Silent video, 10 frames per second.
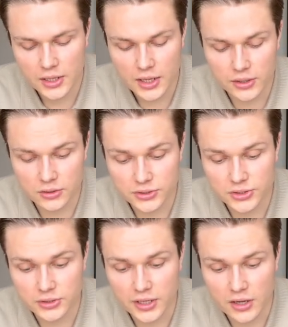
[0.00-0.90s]
and
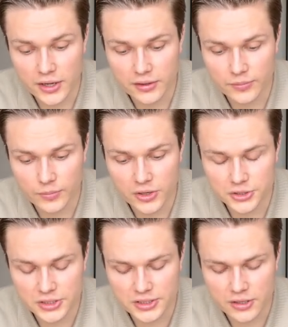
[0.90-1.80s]
also the high
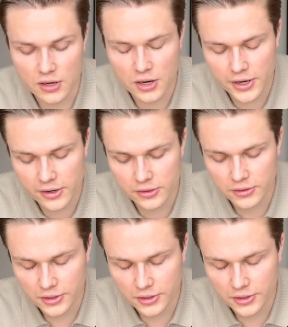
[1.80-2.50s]
margins are higher.